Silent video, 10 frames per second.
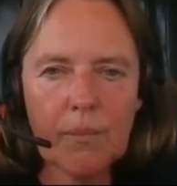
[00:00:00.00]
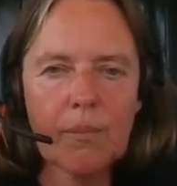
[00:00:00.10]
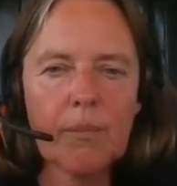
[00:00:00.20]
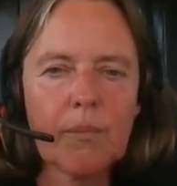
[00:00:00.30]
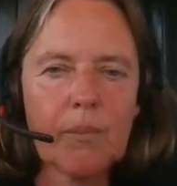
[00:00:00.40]

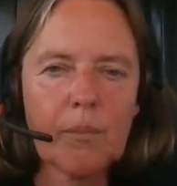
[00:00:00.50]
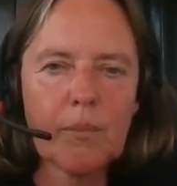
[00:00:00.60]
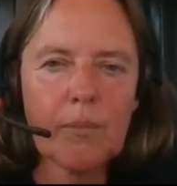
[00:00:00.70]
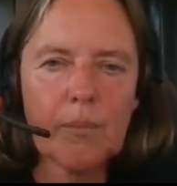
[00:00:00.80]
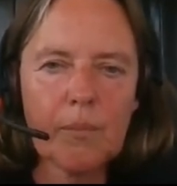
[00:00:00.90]

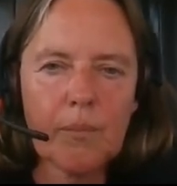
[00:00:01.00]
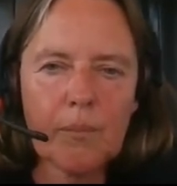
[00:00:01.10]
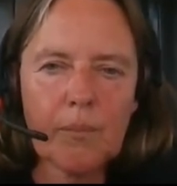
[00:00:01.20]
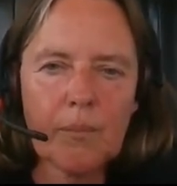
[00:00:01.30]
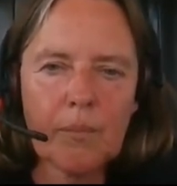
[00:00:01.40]

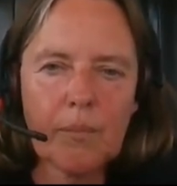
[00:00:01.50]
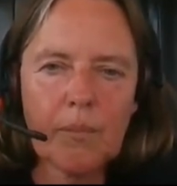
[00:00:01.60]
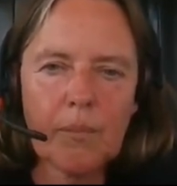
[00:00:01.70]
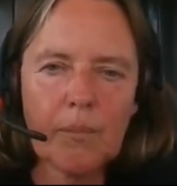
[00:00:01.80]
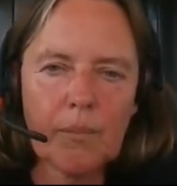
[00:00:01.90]

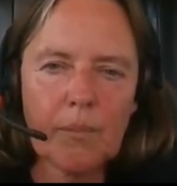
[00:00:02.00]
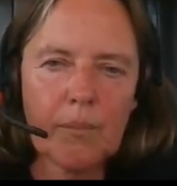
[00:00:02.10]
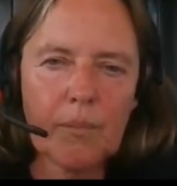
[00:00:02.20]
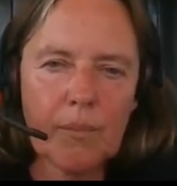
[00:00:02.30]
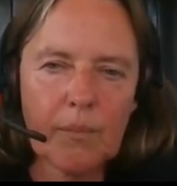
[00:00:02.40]

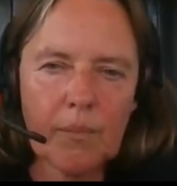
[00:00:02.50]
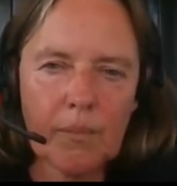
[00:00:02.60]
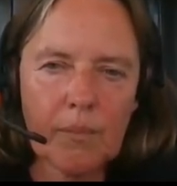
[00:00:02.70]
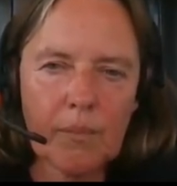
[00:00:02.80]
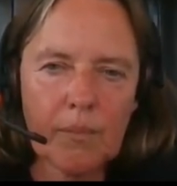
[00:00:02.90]

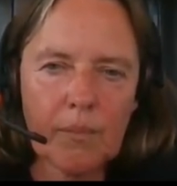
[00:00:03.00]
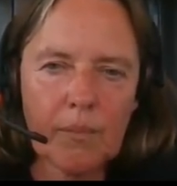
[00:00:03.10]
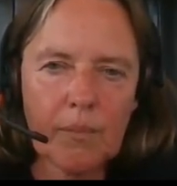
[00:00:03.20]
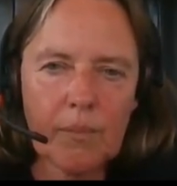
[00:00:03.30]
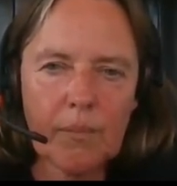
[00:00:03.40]

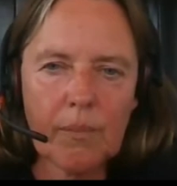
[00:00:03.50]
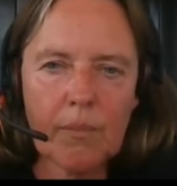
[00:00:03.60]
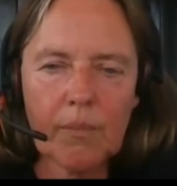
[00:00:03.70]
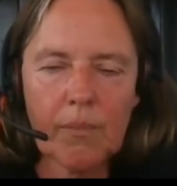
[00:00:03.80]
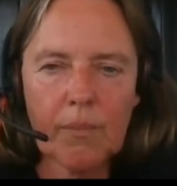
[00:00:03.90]

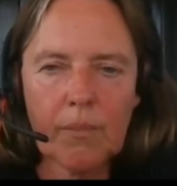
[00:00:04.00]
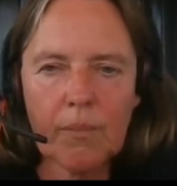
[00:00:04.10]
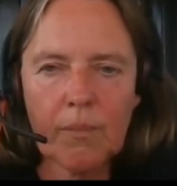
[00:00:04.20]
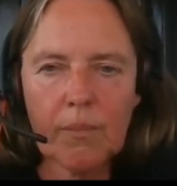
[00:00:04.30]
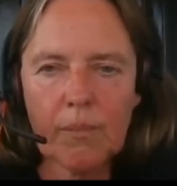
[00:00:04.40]

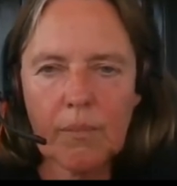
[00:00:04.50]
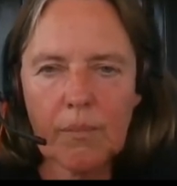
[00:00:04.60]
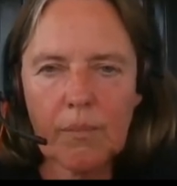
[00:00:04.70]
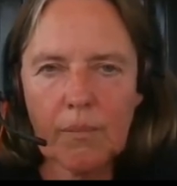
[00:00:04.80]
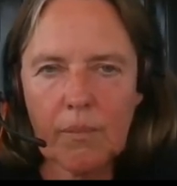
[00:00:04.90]

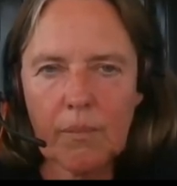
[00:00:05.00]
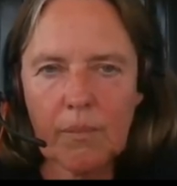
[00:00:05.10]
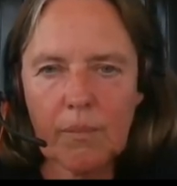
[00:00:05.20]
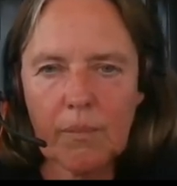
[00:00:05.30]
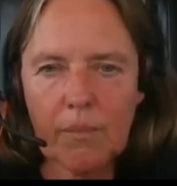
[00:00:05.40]

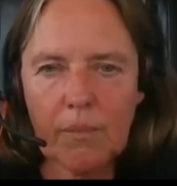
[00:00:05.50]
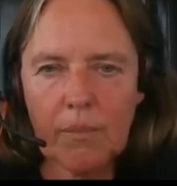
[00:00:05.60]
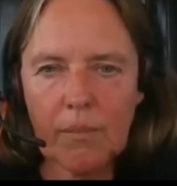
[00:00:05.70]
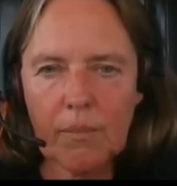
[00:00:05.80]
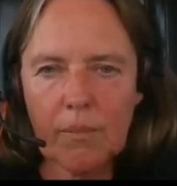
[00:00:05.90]

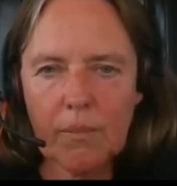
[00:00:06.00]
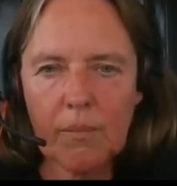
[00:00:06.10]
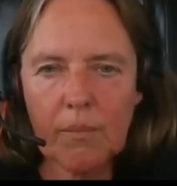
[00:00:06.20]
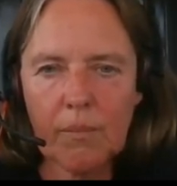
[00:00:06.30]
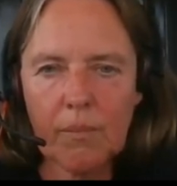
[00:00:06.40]

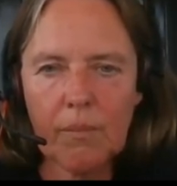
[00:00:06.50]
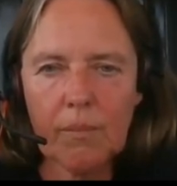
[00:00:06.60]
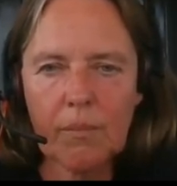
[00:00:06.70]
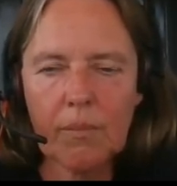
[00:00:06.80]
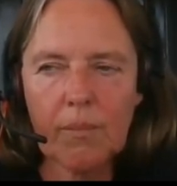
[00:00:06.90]

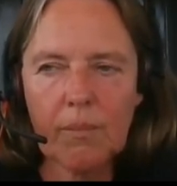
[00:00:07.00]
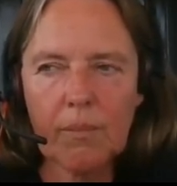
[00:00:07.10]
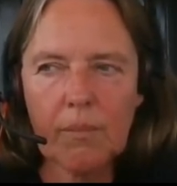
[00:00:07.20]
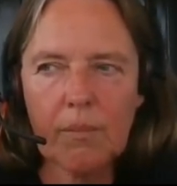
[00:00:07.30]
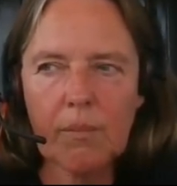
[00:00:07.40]

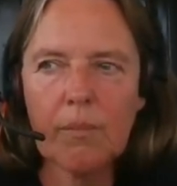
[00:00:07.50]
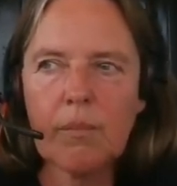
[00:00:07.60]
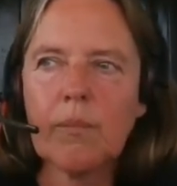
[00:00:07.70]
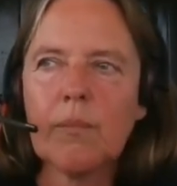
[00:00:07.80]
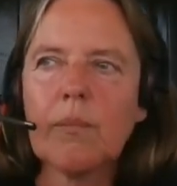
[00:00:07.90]
(silent)